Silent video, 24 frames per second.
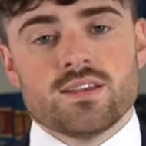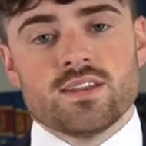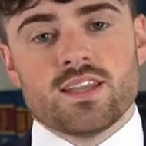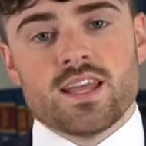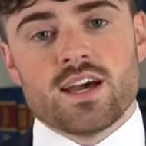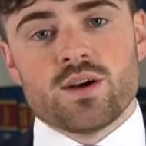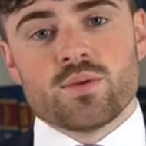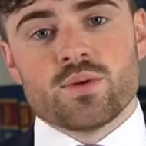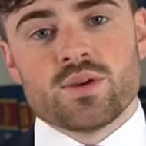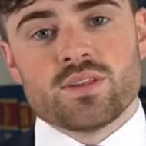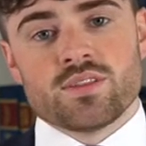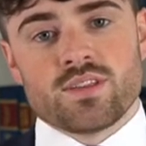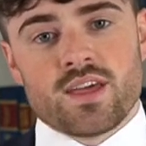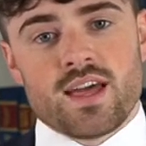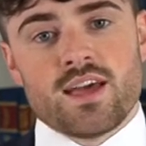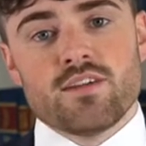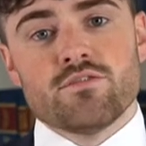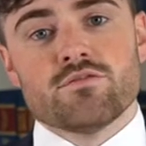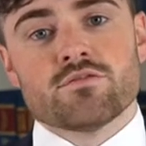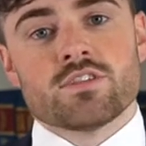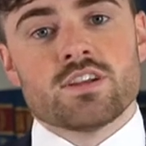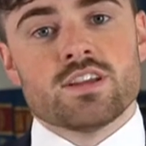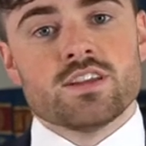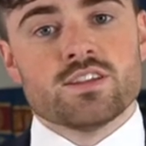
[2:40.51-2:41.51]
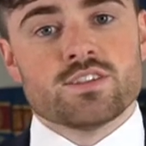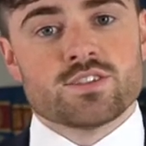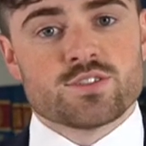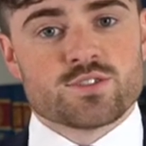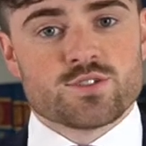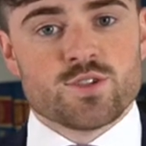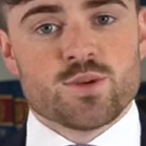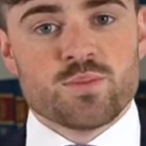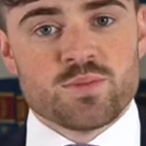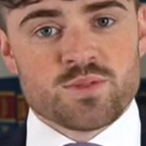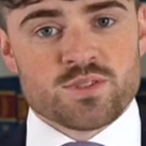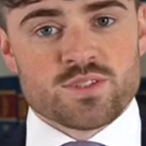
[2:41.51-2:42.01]
Now, with every
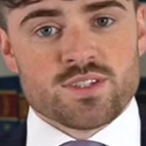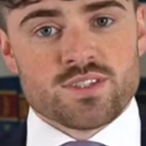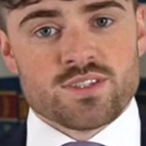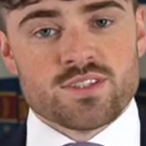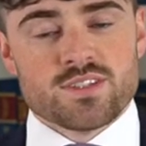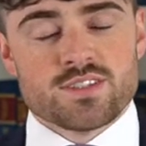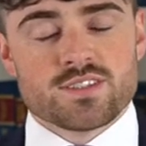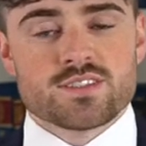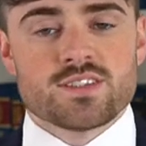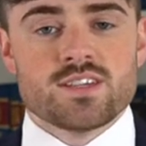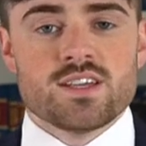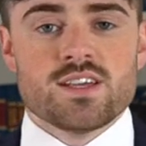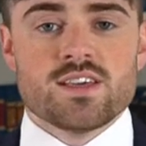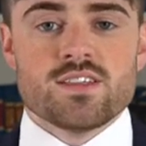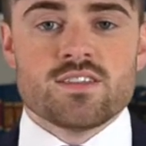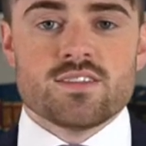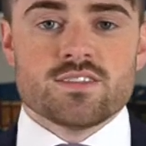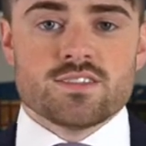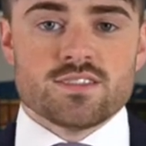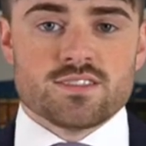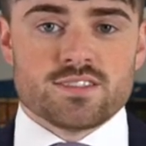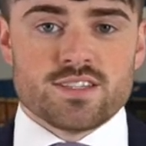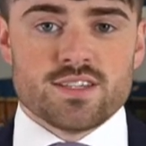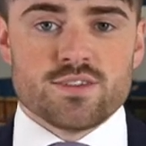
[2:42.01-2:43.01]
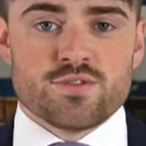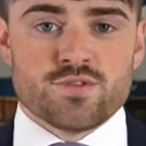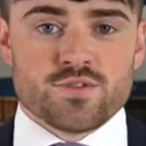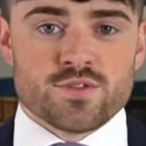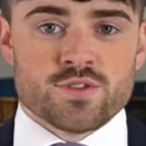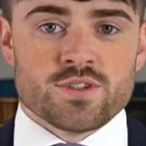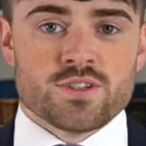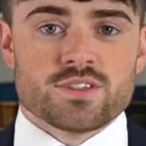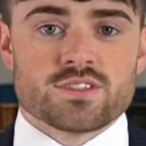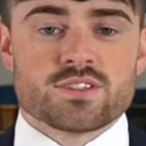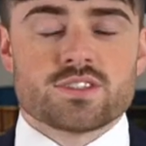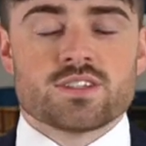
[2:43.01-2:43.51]
substance, there's a
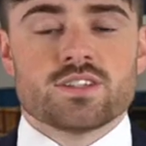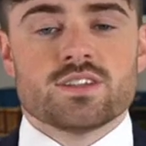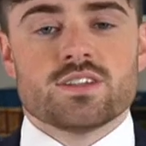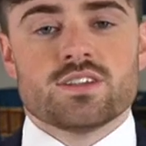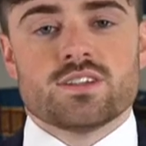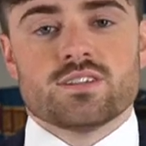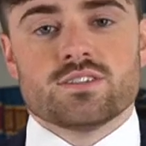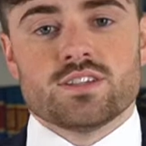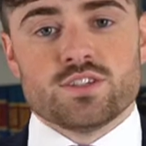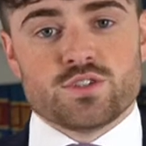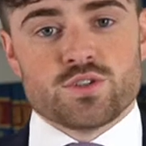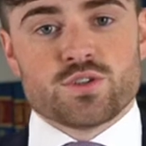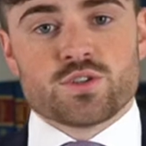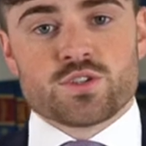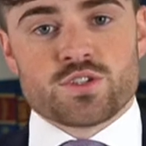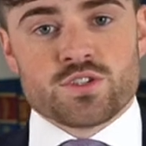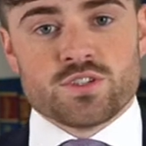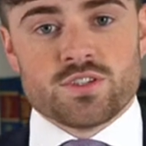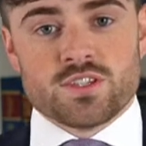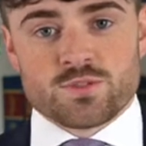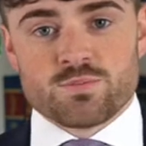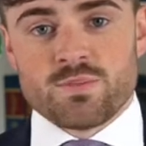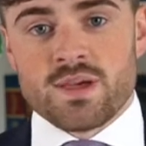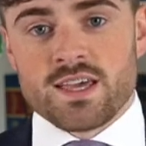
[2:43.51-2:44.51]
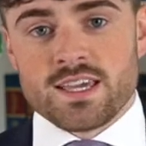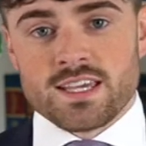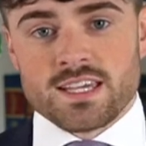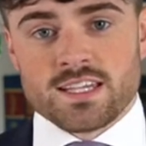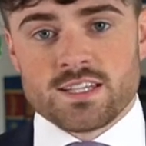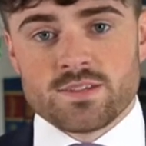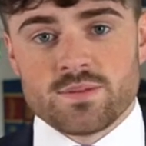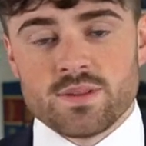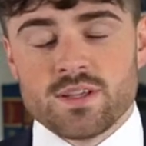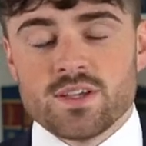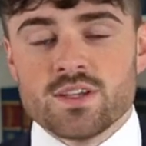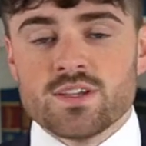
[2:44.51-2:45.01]
different deduction that's
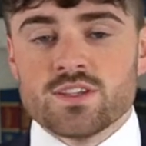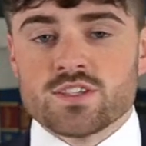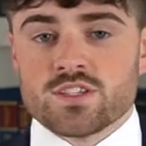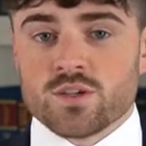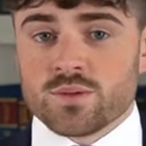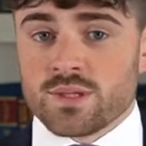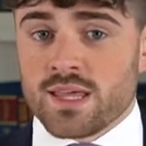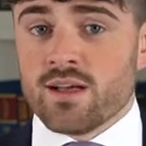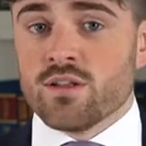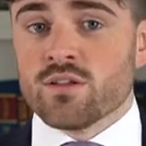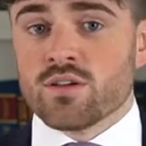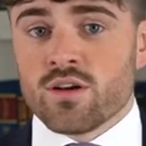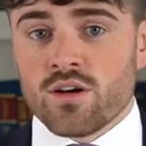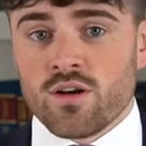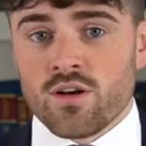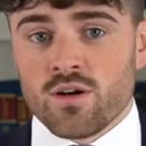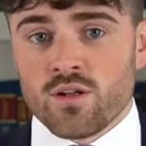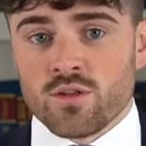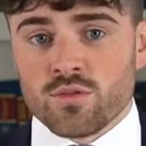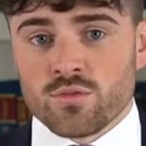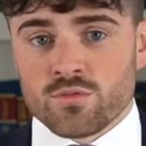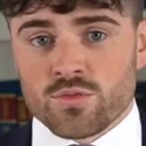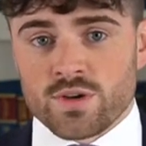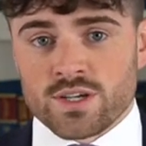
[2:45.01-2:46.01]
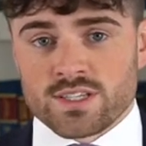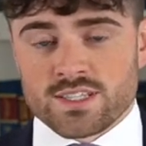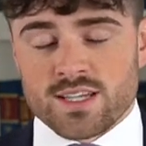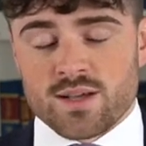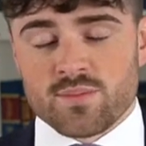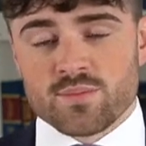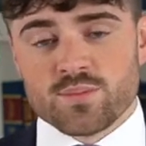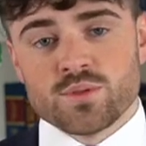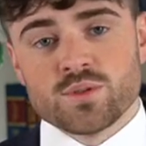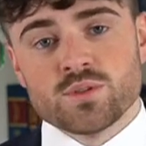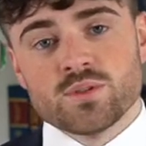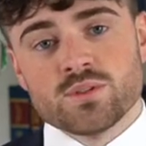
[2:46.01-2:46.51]
made. So with alcohol, for
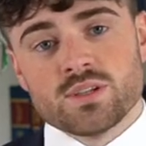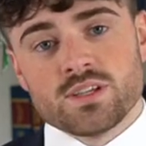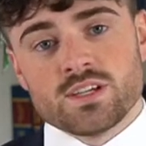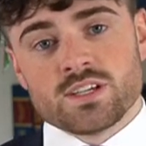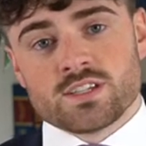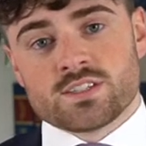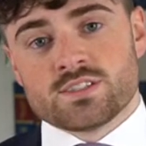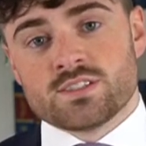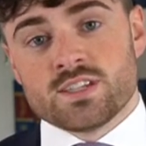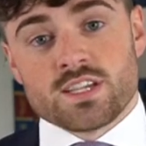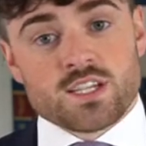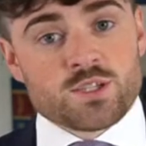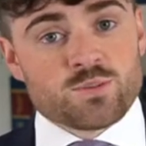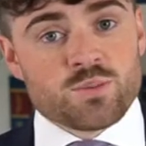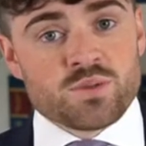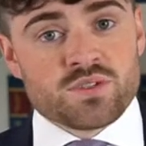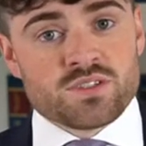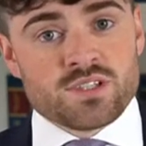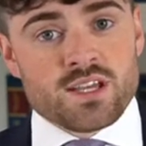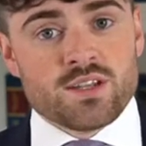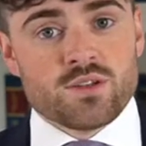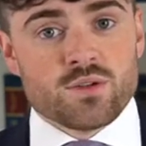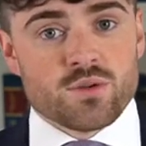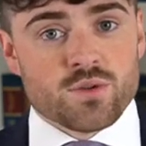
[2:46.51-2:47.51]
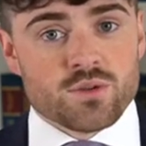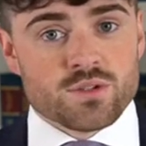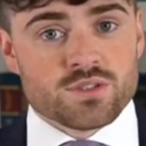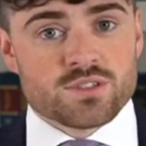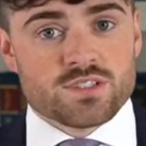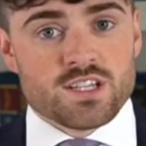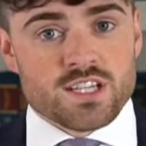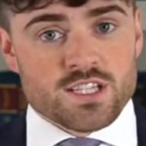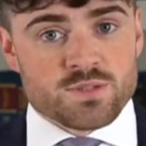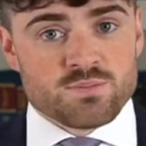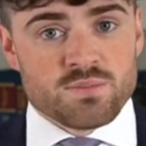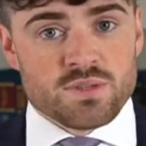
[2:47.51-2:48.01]
example, it's 6% or
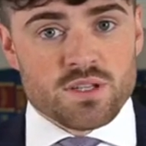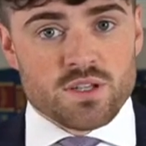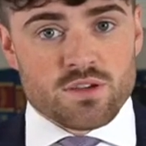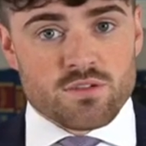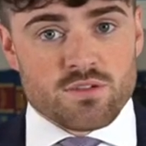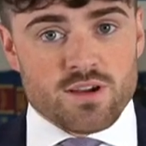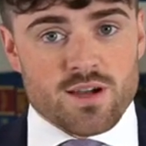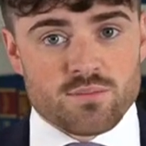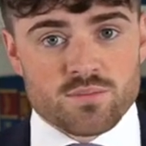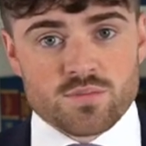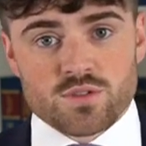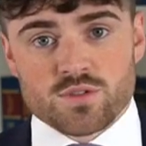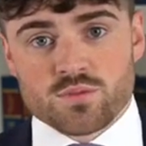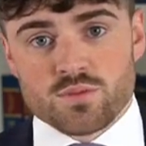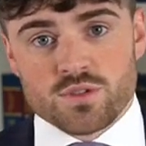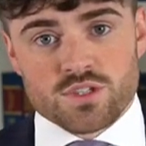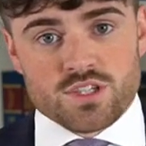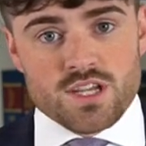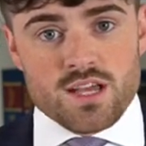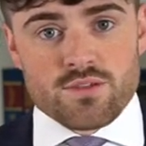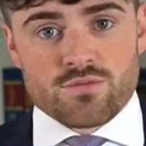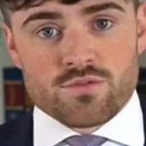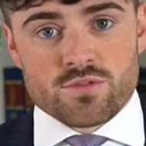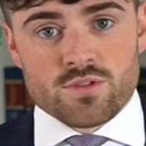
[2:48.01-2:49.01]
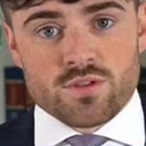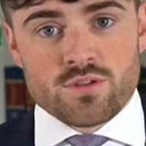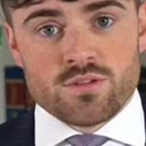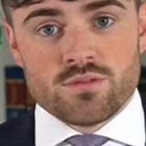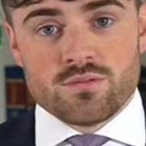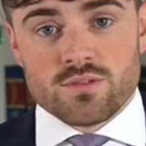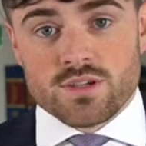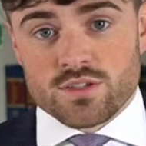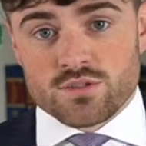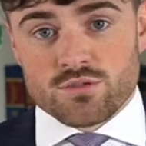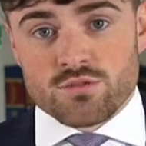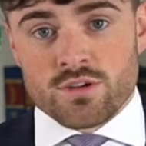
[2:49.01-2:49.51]
6 milligrams, whichever
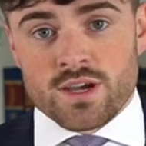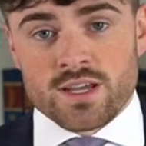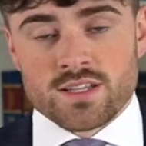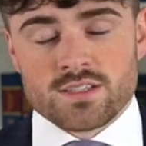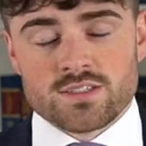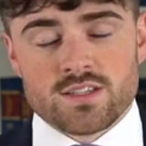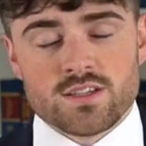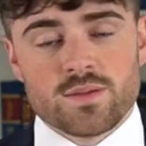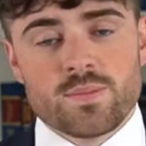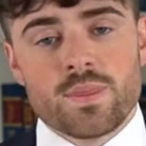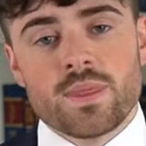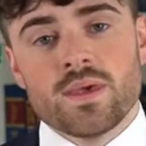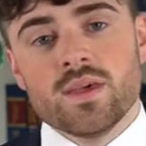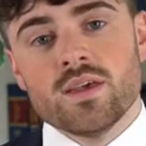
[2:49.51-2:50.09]
is greater.